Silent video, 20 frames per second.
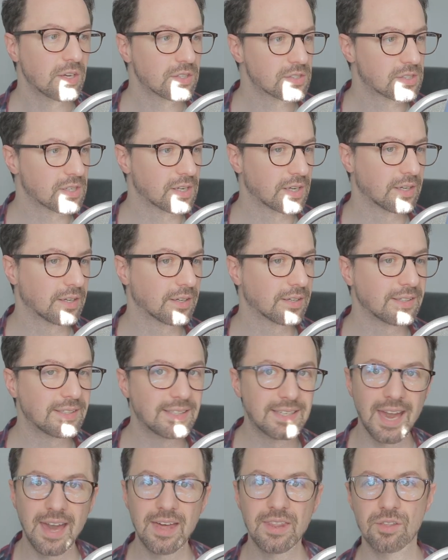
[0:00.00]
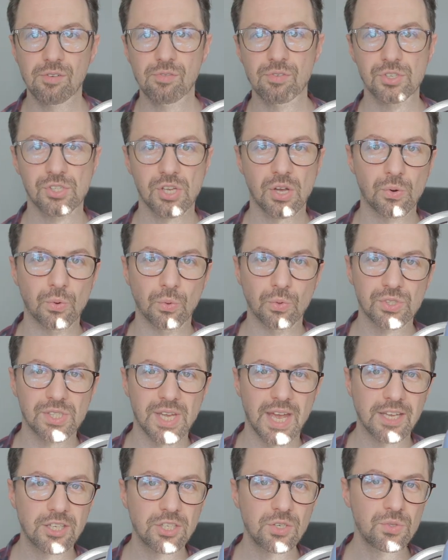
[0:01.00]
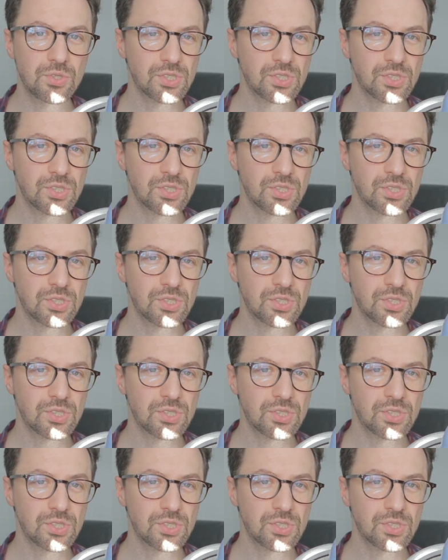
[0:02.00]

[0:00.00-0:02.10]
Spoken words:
to get the results. And you